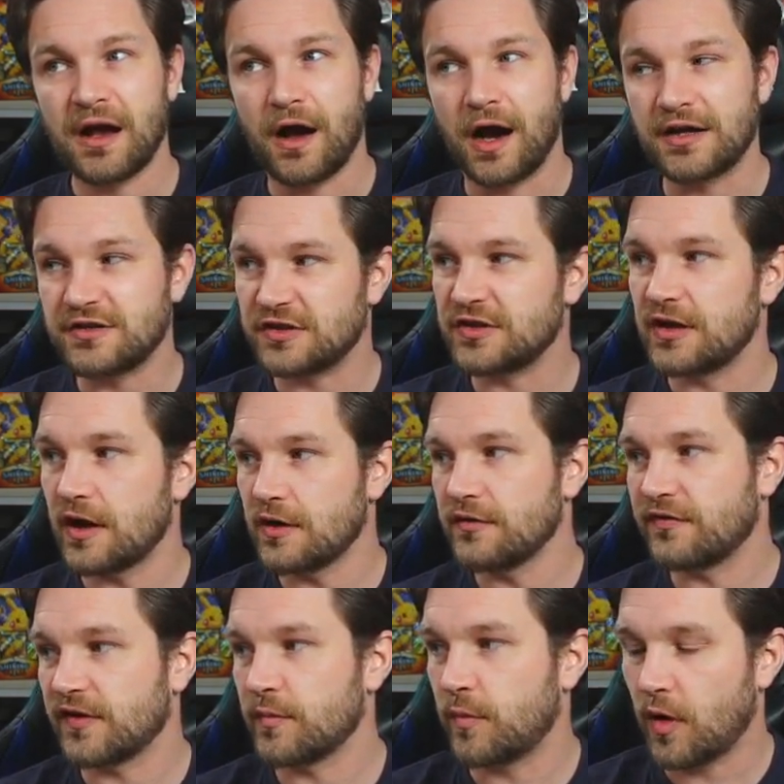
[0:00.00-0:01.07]
I just know
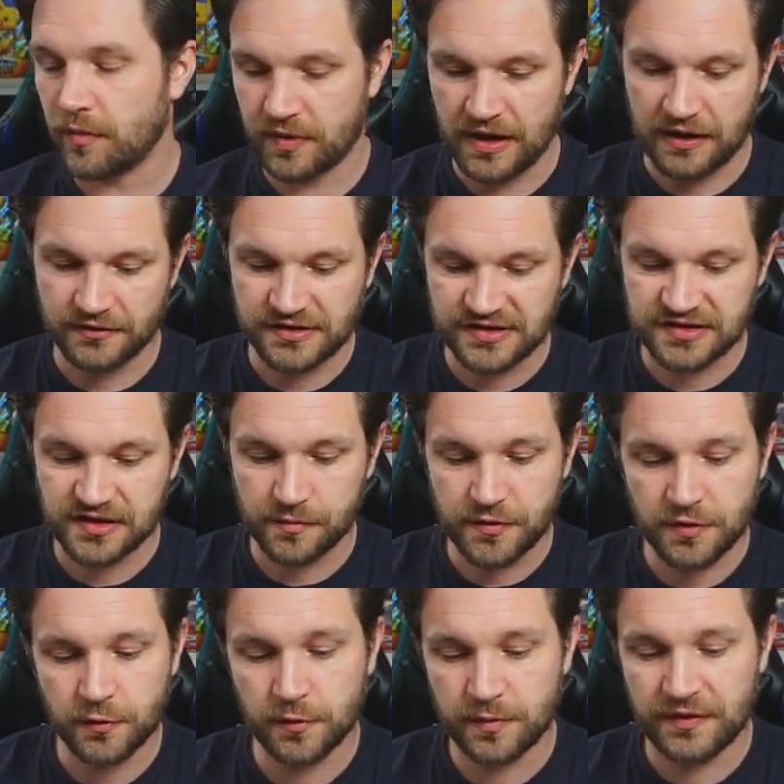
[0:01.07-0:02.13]
for the popularity, some of
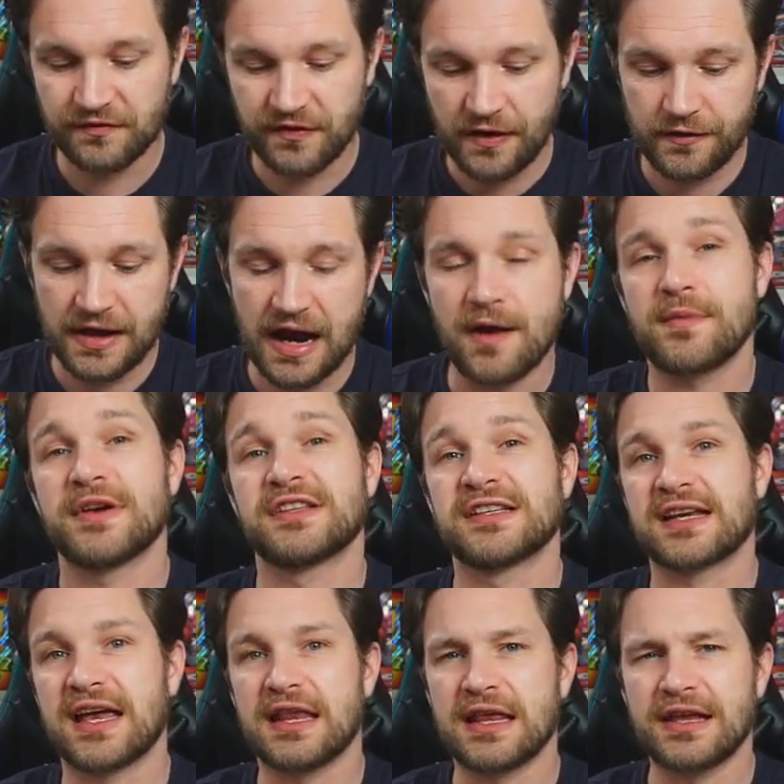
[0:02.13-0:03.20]
you would be very happy to
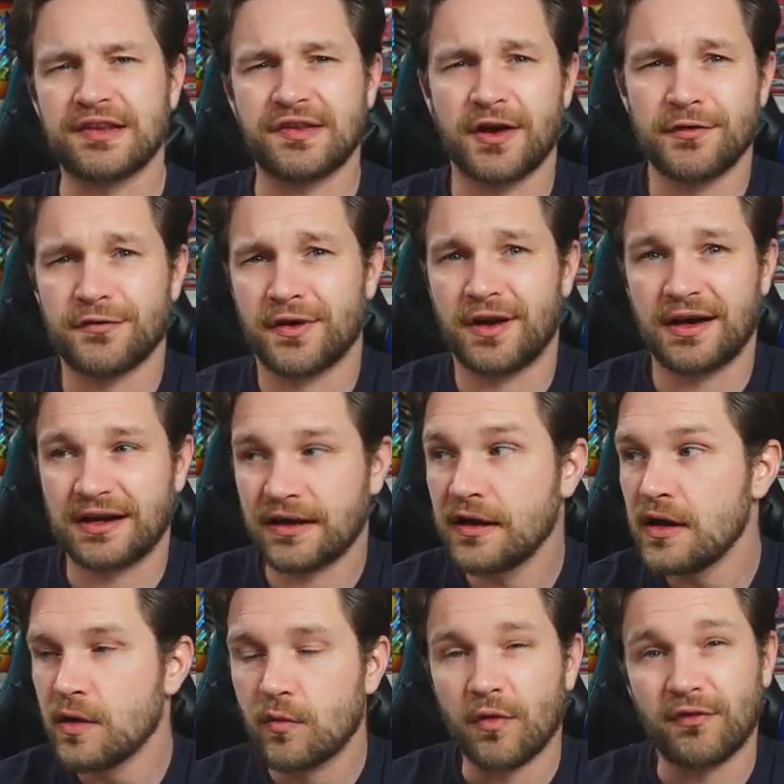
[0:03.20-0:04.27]
get this over like,
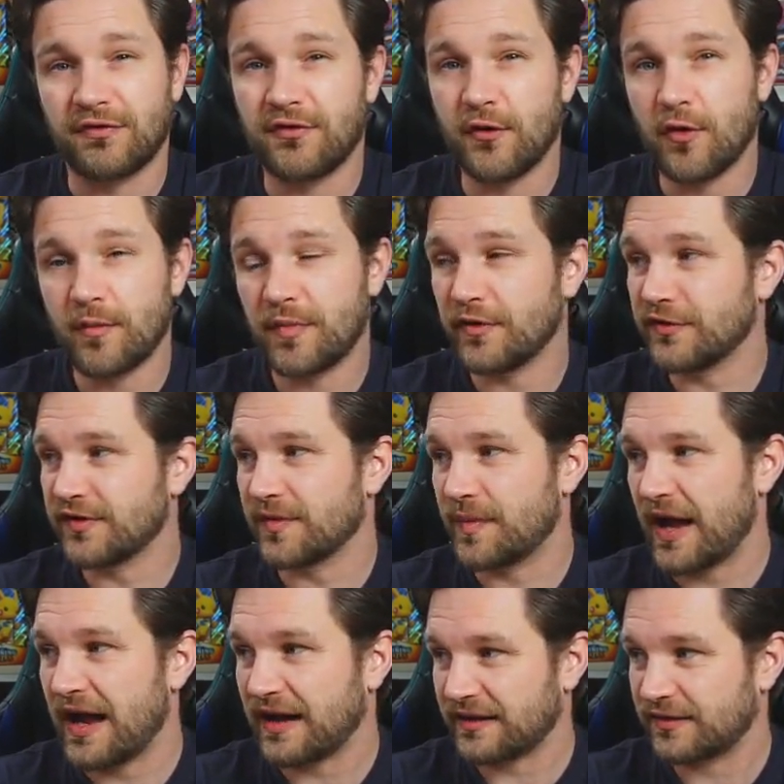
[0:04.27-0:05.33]
what, 4 booster
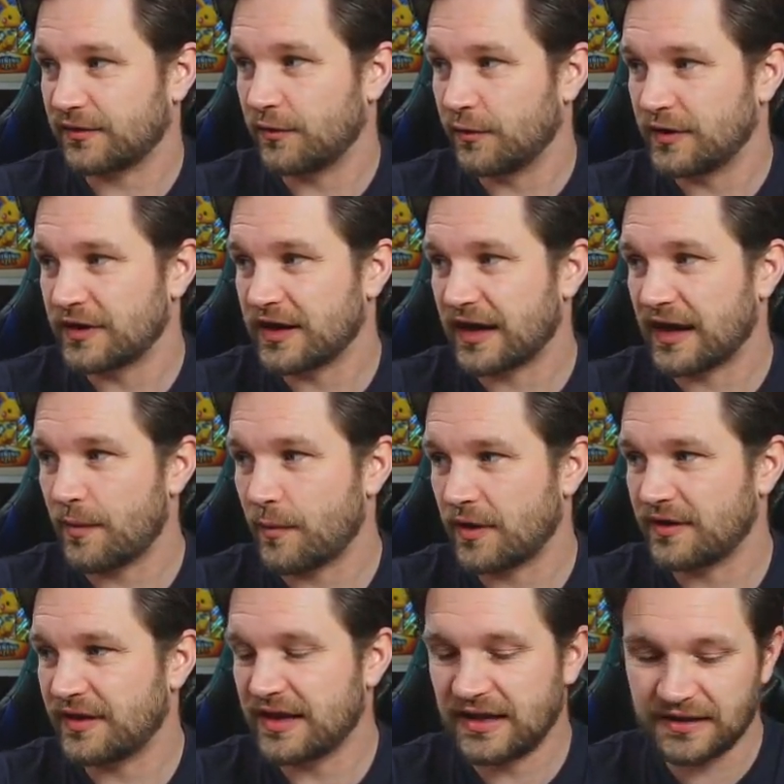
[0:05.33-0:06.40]
packs, or you could get one
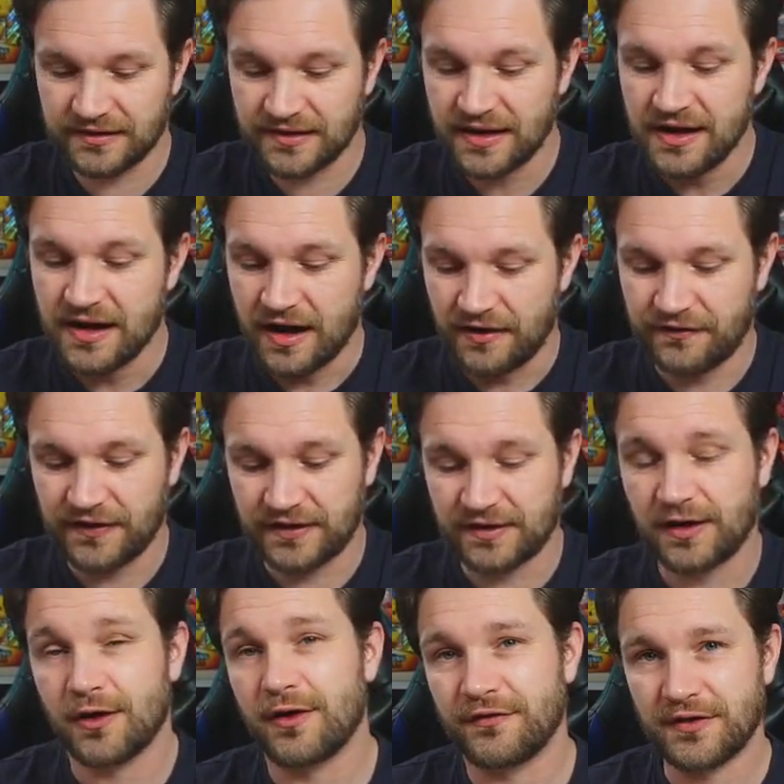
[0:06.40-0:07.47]
of these. I think a
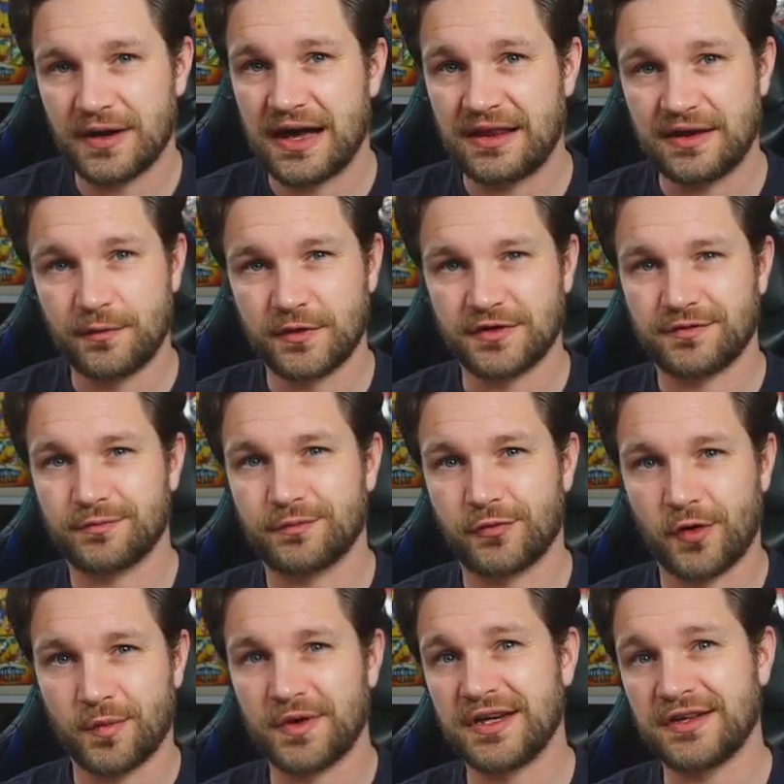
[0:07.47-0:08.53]
lot of you out there would
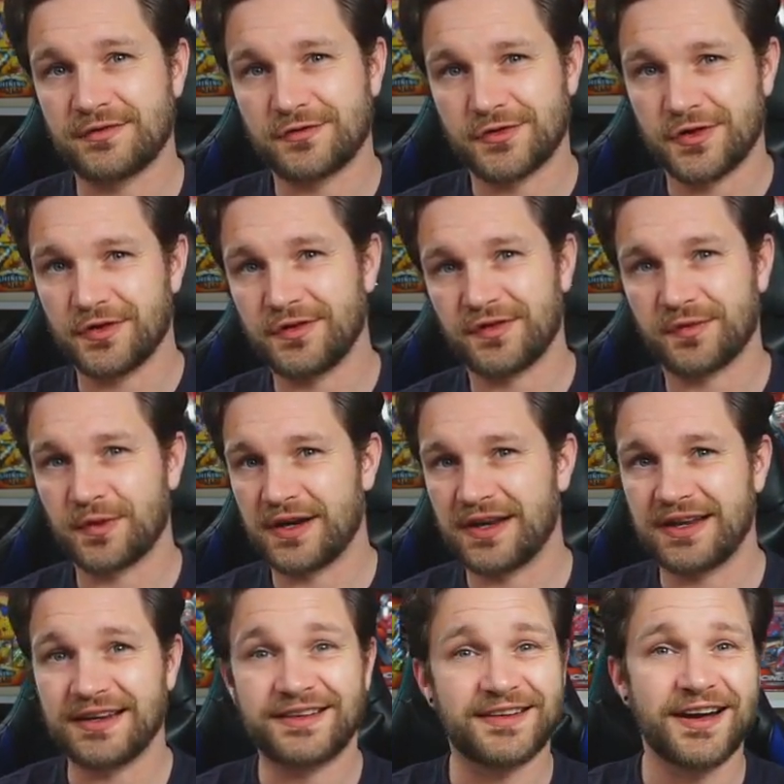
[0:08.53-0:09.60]
probably choose one of
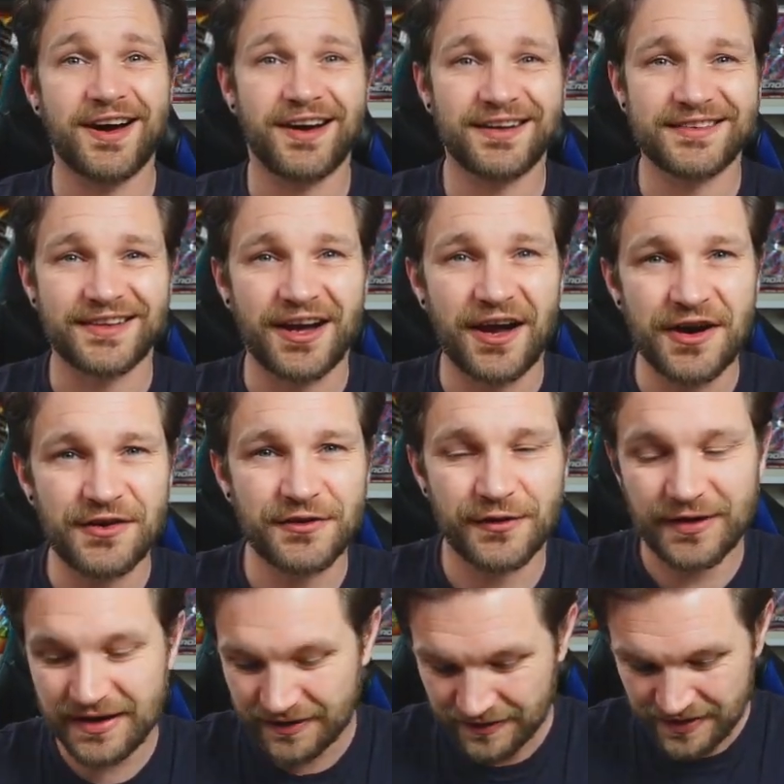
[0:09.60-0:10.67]
these cards over
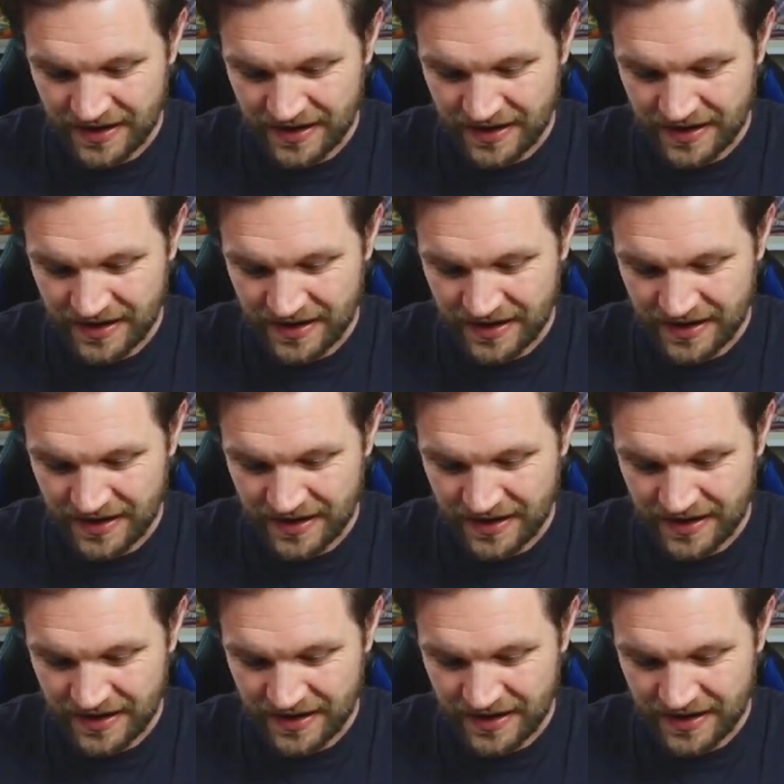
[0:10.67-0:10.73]
it.